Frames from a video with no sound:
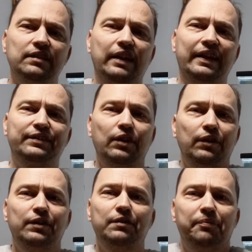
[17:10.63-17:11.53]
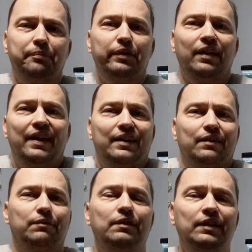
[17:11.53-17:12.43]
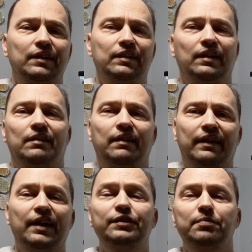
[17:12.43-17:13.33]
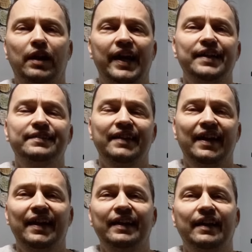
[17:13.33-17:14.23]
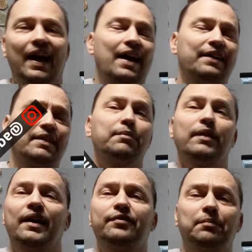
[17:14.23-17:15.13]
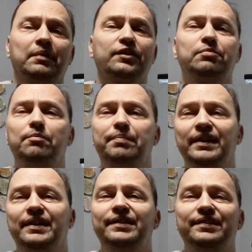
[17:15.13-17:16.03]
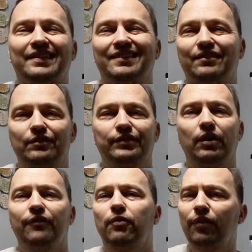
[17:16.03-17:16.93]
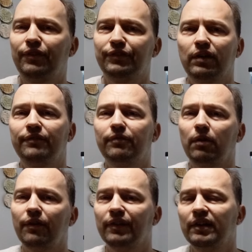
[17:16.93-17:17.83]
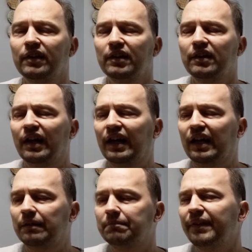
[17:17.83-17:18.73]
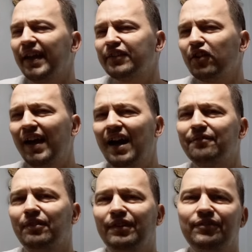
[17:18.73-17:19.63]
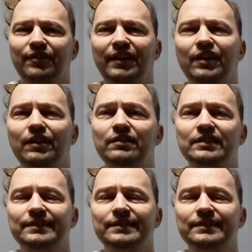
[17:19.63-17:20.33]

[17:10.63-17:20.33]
Like, so you could put like customer A's tank separate from customer B's, and so on forth and so forth. But that's all I have for this video.